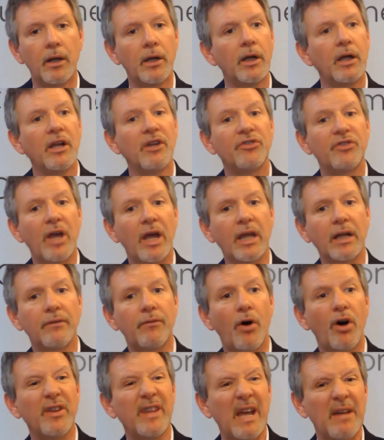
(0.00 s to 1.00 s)
Second of
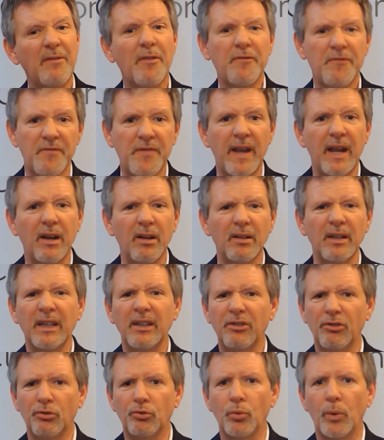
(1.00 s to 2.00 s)
all, they have a fairly
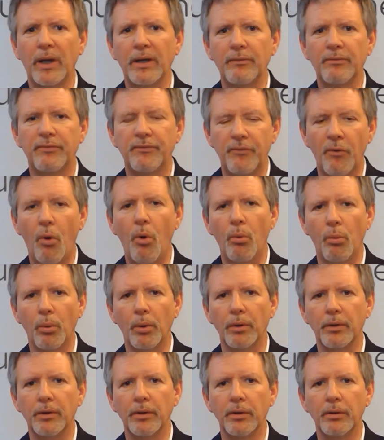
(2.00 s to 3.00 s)

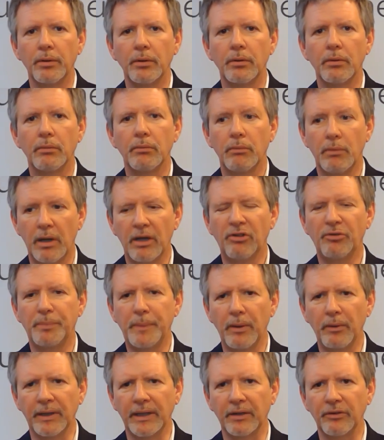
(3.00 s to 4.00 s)
straightforward
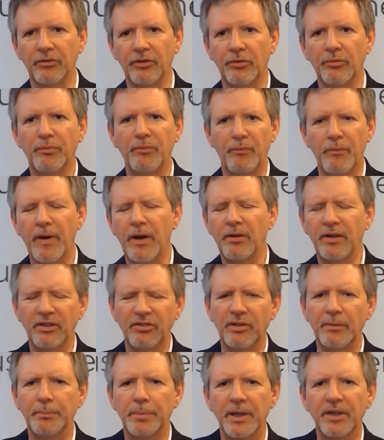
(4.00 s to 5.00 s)
experience. It's fairly
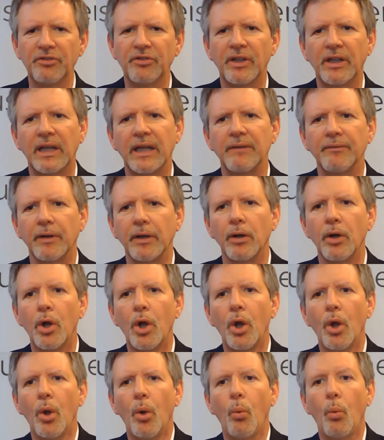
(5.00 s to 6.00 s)
simplistic even,
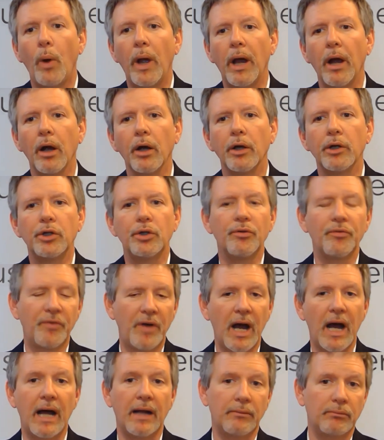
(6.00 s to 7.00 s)
where you've
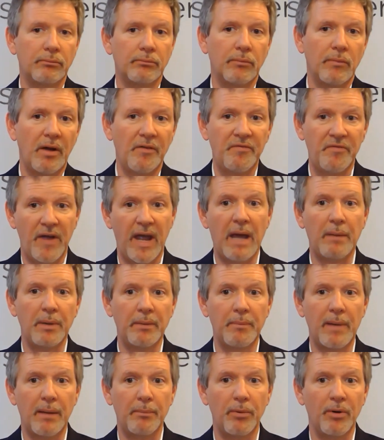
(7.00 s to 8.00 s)
got a family
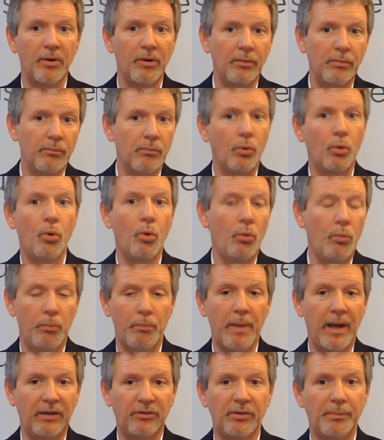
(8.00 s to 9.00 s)
member who
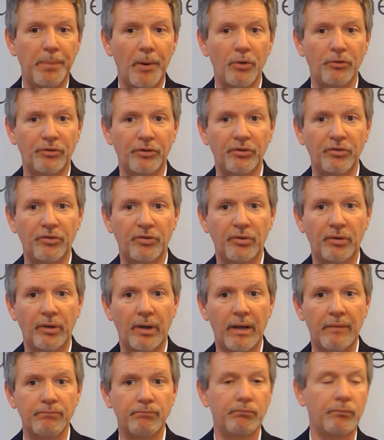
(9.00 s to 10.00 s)
makes the purchase
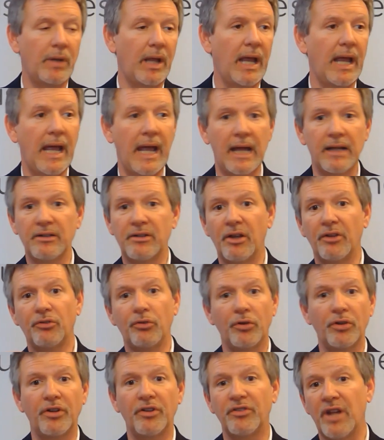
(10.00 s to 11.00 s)
and does or
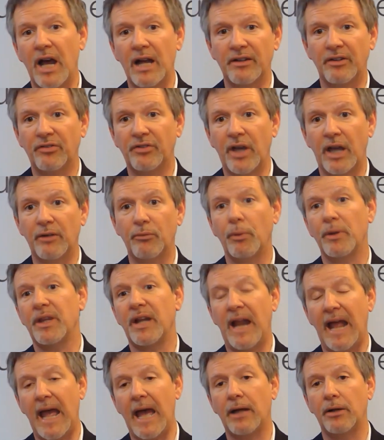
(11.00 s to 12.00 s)
does not decide whether
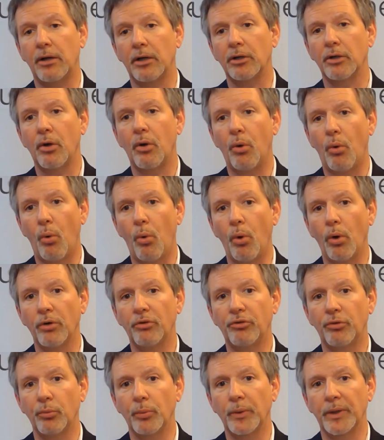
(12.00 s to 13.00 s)
to add on or
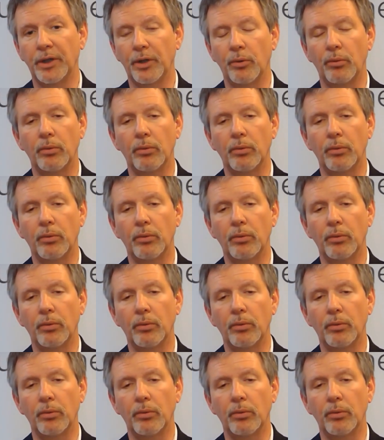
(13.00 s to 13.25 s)
to renew.